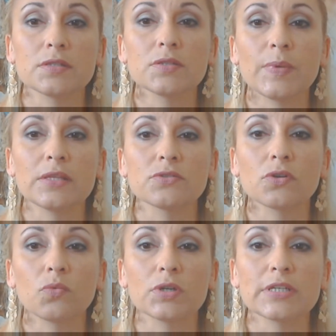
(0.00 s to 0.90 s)
depends
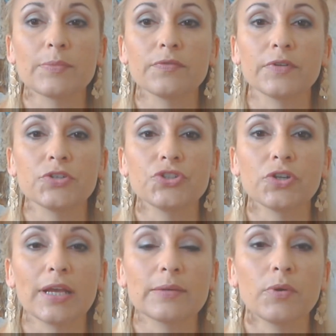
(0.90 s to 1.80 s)
on what type of finish you
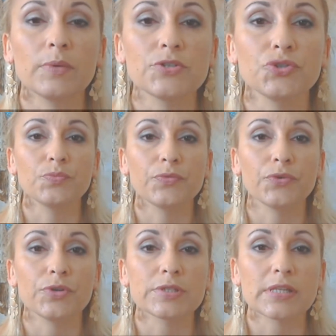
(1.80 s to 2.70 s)
like. I probably do
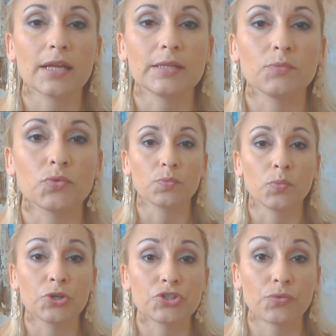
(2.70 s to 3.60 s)
prefer a slightly more
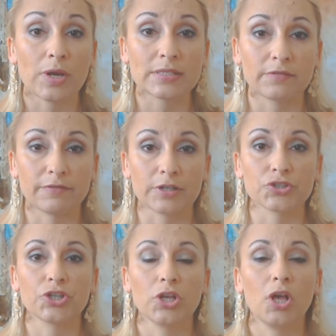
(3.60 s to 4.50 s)
moisturizing
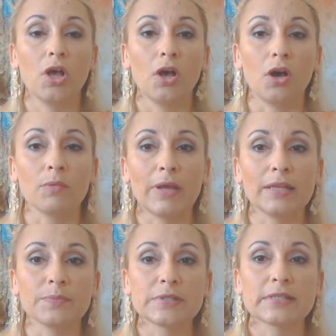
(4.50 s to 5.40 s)
finish on my
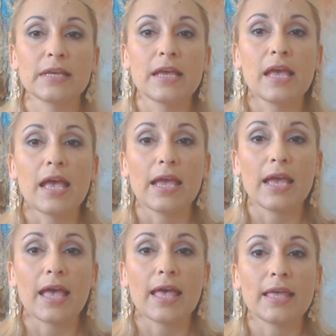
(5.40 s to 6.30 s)
lips.
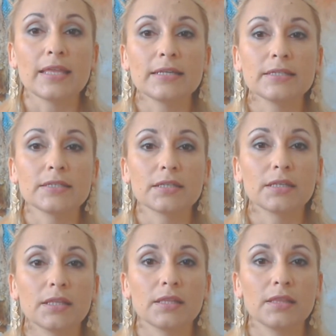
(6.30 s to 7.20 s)
And
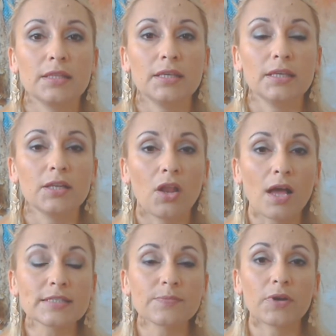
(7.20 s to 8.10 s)
the
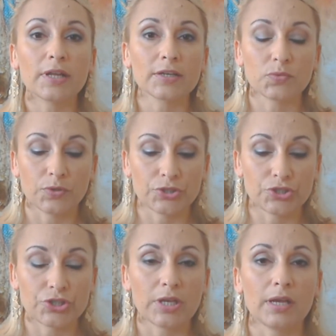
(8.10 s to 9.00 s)
last product
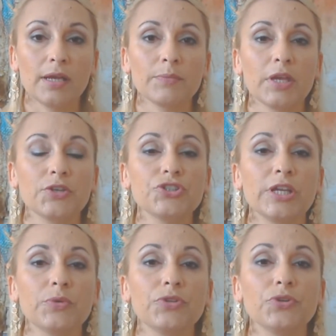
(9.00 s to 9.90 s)
which I'm going to share
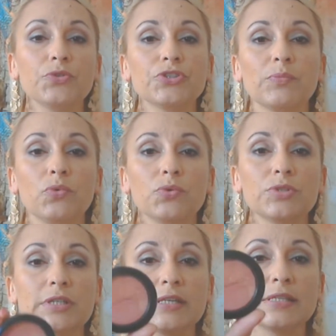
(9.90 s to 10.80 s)
with you, which I bought,
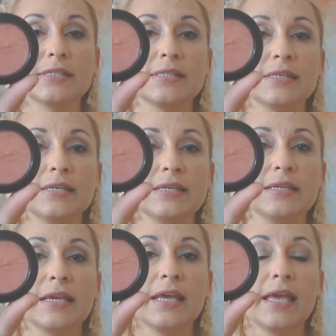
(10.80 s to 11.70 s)
is
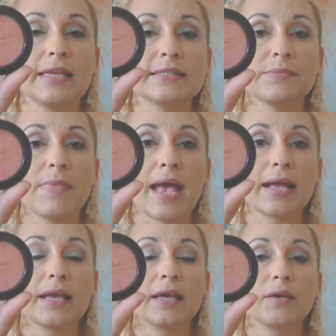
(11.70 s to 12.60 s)
a
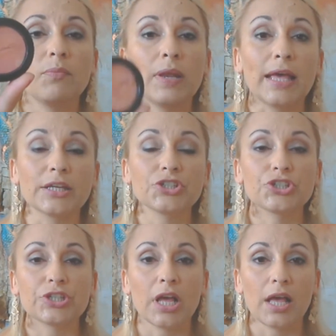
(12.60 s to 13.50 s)
MAC blush.
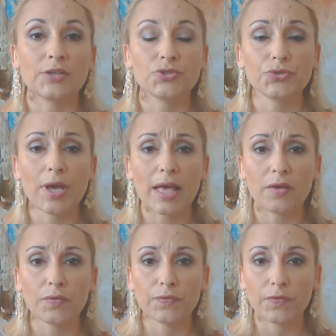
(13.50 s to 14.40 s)
Now I do
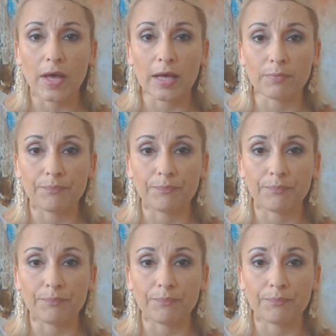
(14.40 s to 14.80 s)
have